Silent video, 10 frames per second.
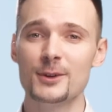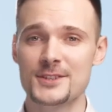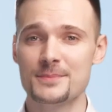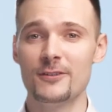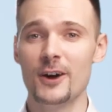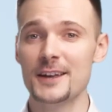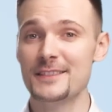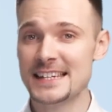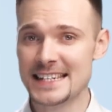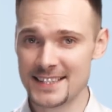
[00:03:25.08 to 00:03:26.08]
to provide
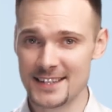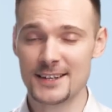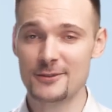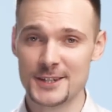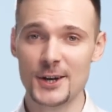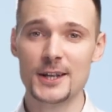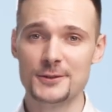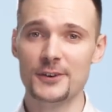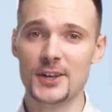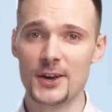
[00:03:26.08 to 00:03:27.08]
the necessary knowledge
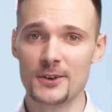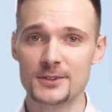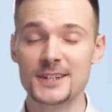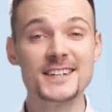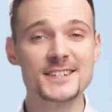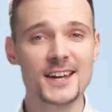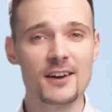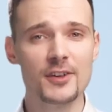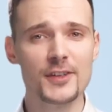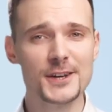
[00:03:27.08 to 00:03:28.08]
for you to
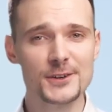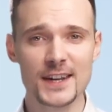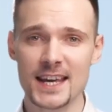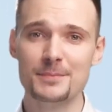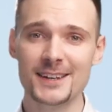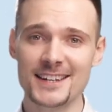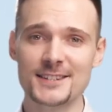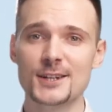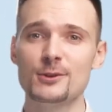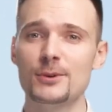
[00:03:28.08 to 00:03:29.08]
discover the unique
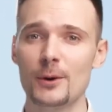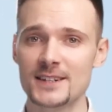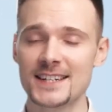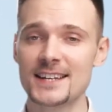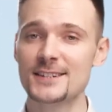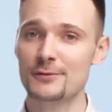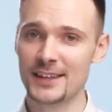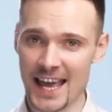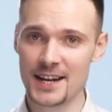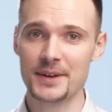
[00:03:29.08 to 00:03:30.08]
medicinal properties of
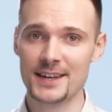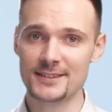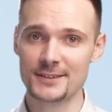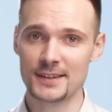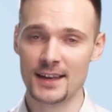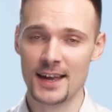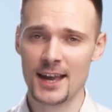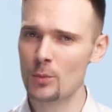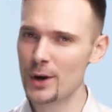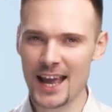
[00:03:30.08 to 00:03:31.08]
cannabis.
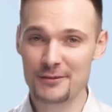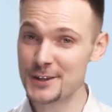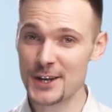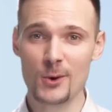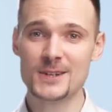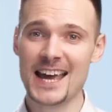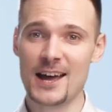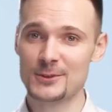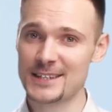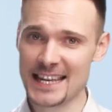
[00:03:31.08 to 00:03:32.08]
We have no
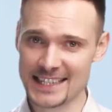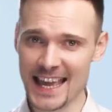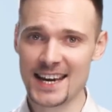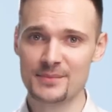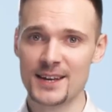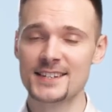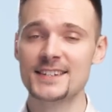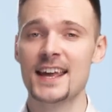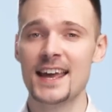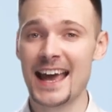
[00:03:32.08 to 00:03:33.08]
doubts that cannabis
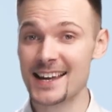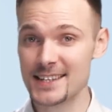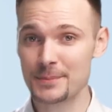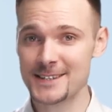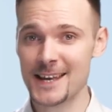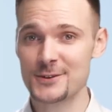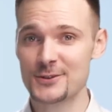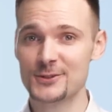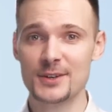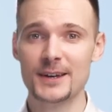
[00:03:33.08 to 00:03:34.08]
has the
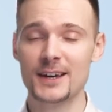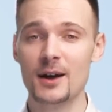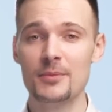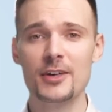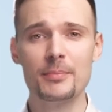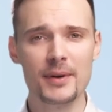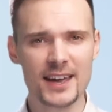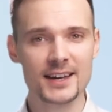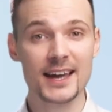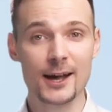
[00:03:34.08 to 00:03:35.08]
potential to become the
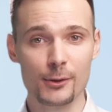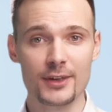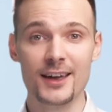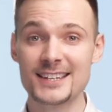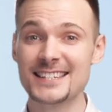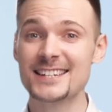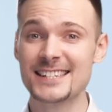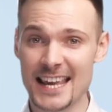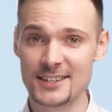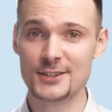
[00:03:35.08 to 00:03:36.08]
big healthcare
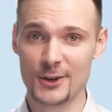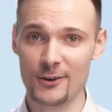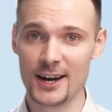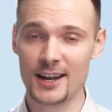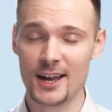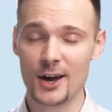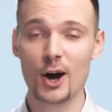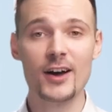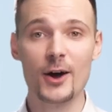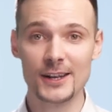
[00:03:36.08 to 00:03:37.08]
success story
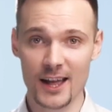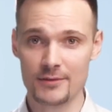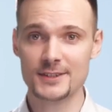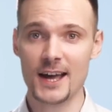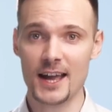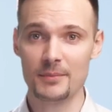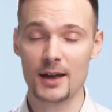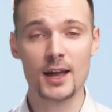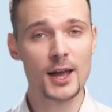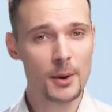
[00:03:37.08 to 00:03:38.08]
of our lifetime,
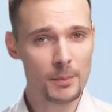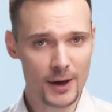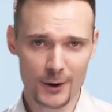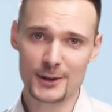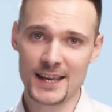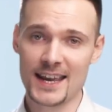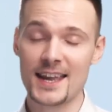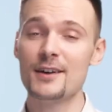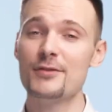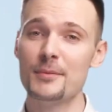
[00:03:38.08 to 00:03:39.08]
but only
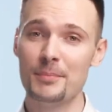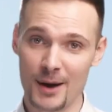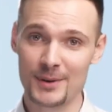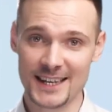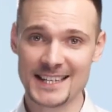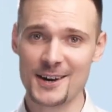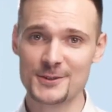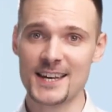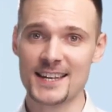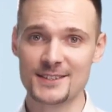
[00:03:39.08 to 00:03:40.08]
if the public
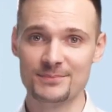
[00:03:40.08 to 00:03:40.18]
allows it.